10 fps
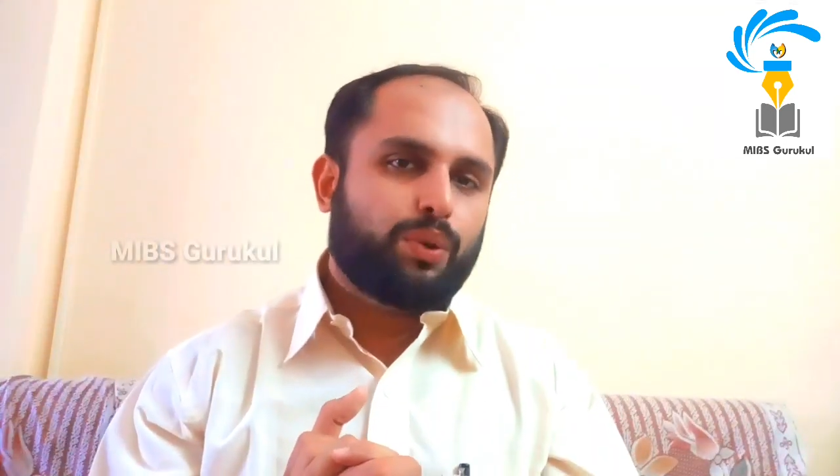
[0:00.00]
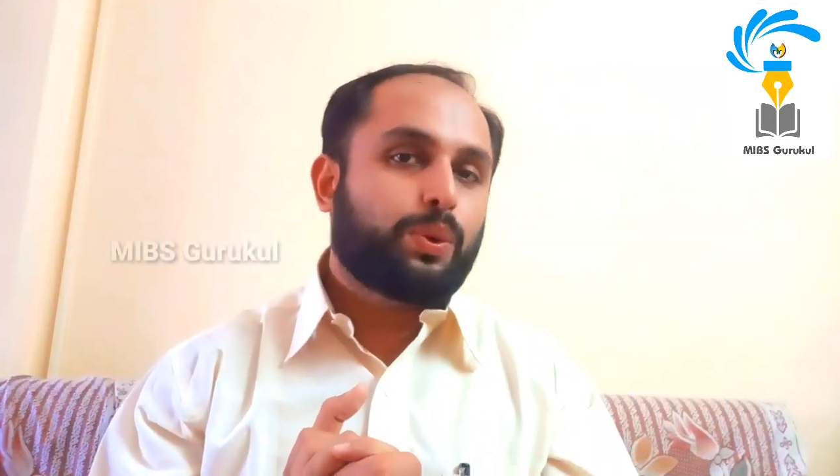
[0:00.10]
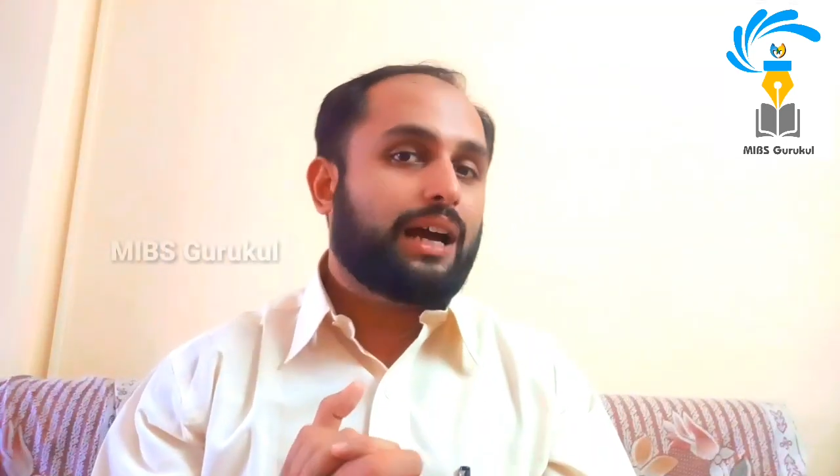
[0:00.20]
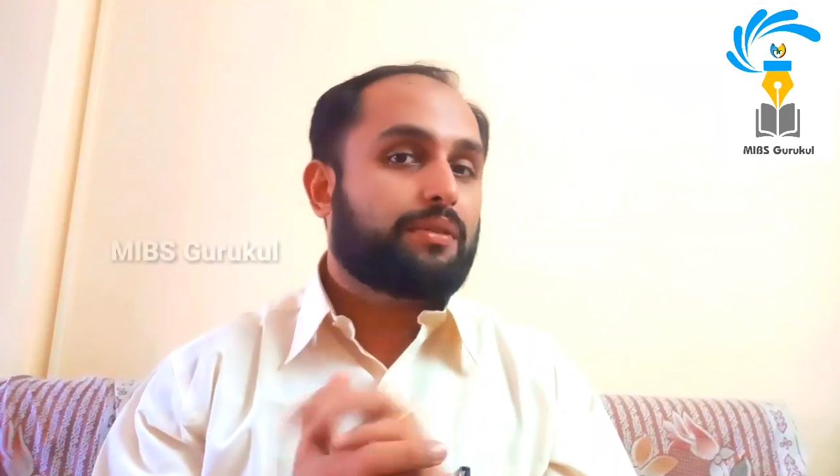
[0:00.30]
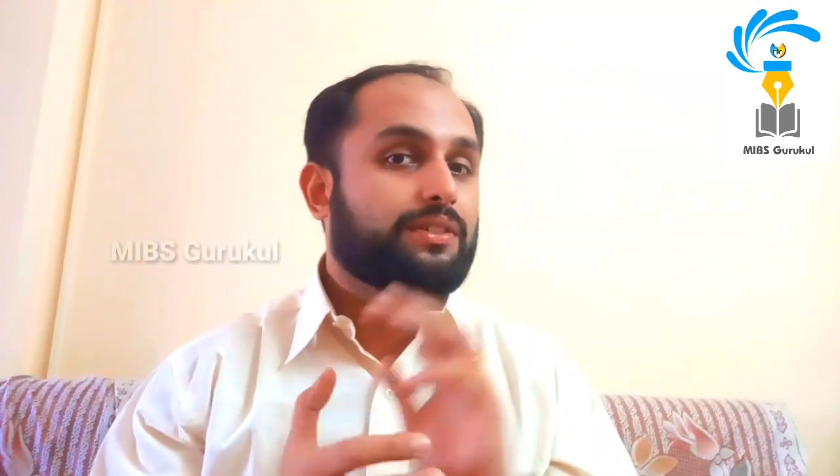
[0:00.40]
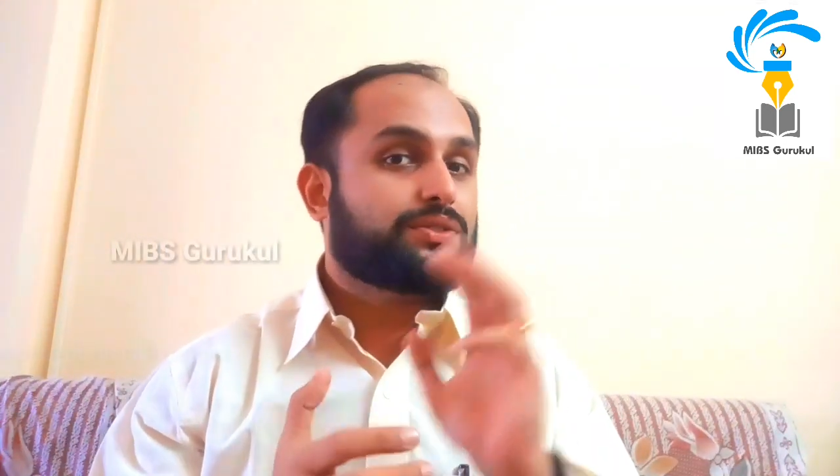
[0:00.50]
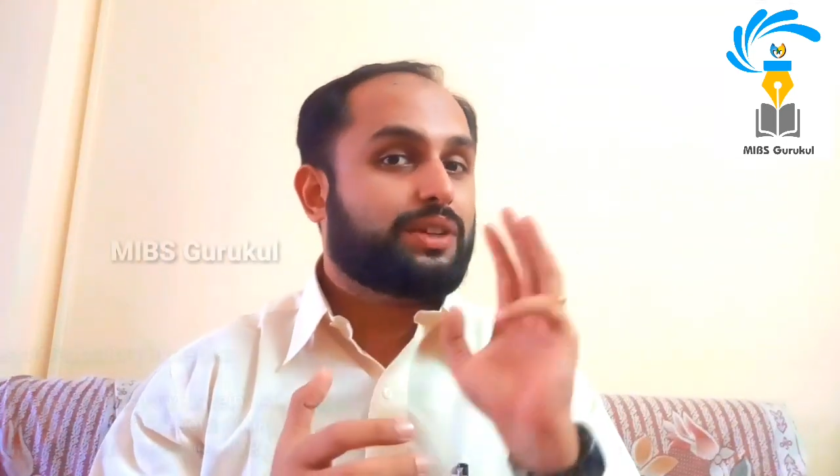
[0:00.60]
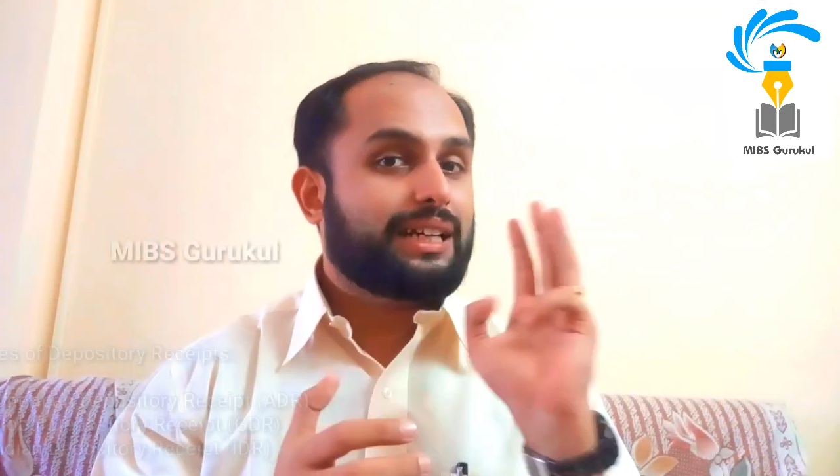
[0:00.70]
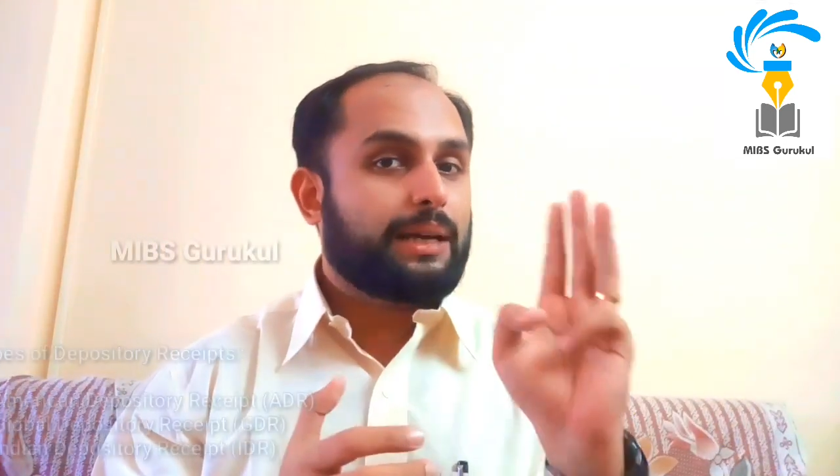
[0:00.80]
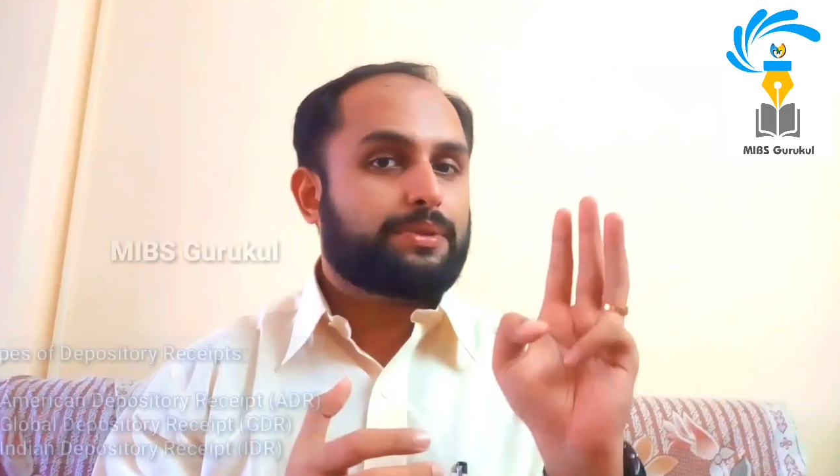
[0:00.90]
We have
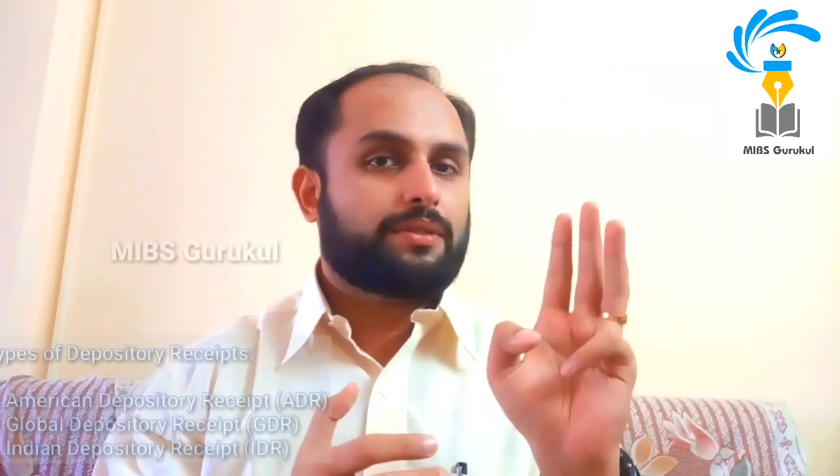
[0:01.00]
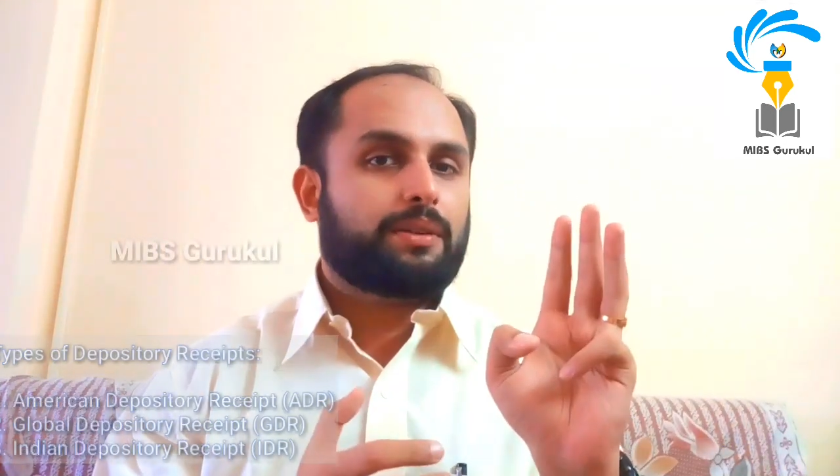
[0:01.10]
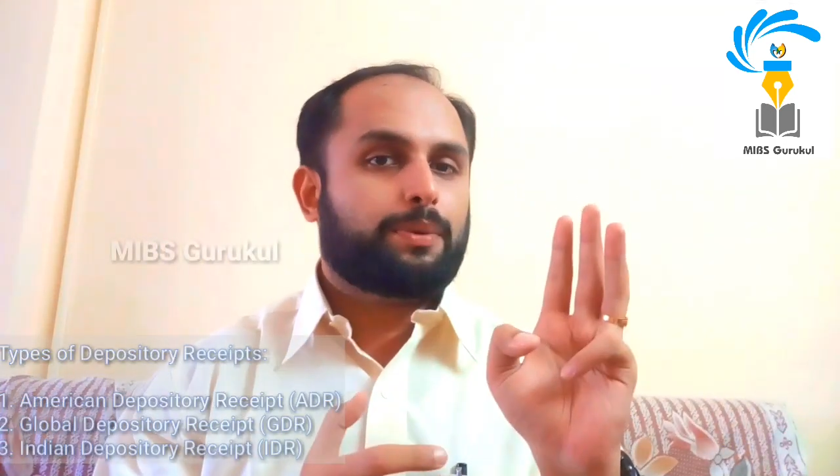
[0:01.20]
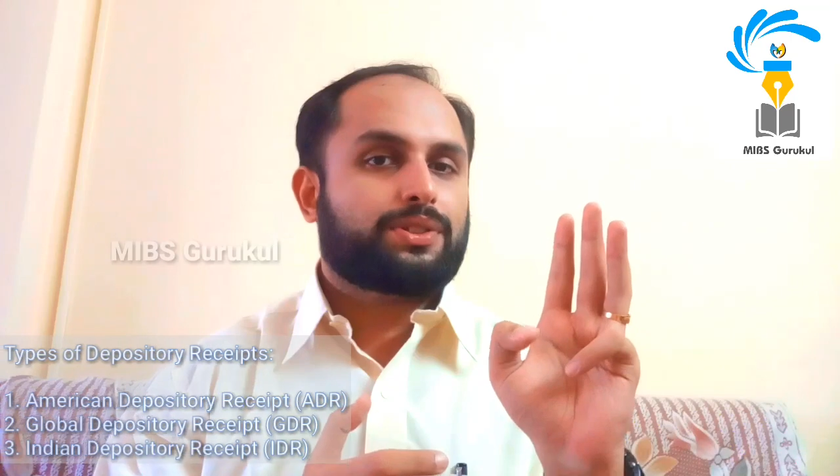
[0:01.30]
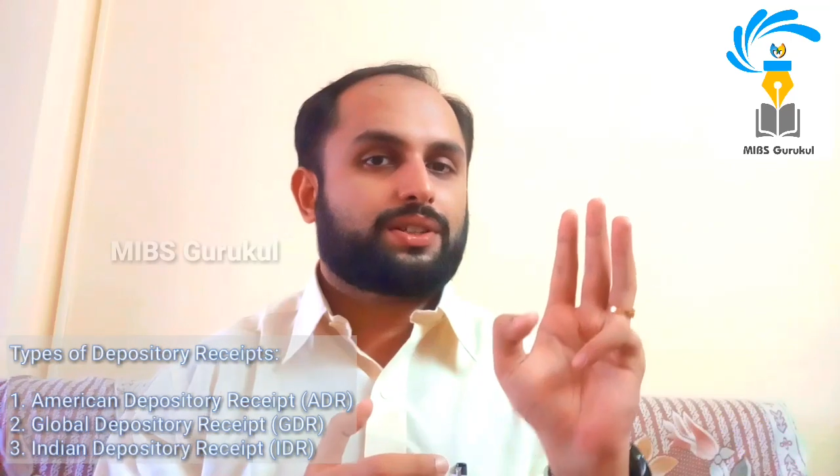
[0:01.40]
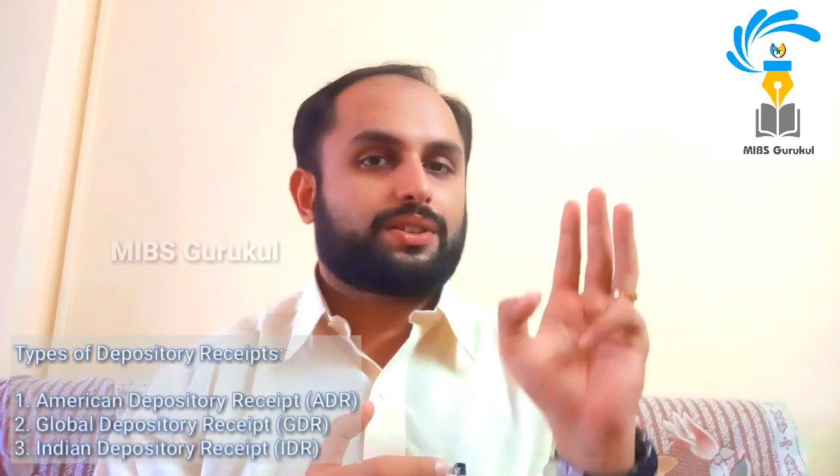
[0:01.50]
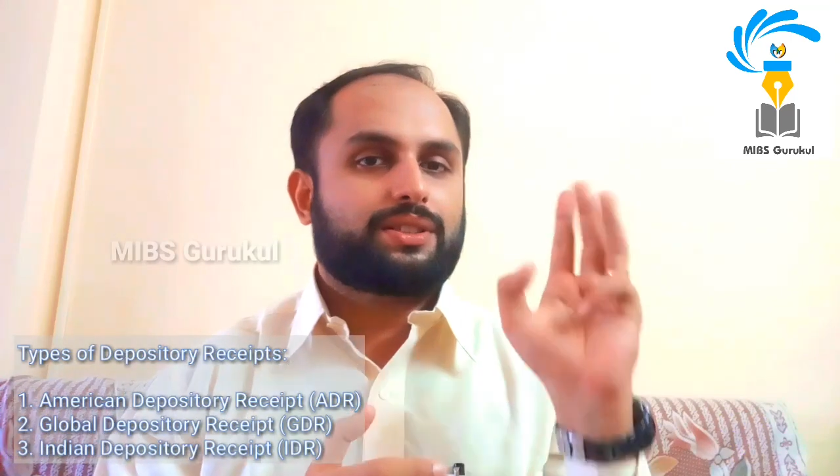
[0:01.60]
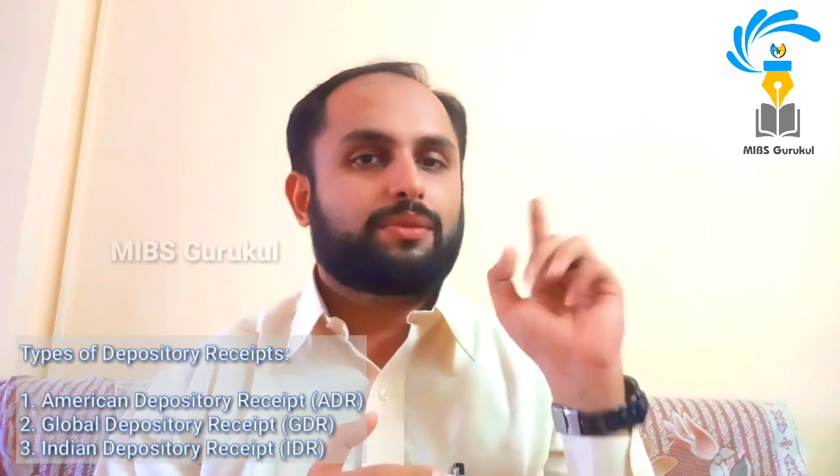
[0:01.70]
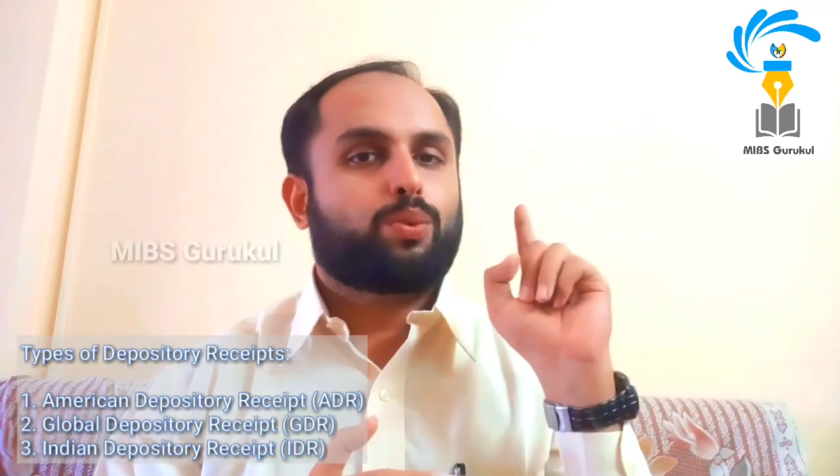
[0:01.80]
three types of depository receipt.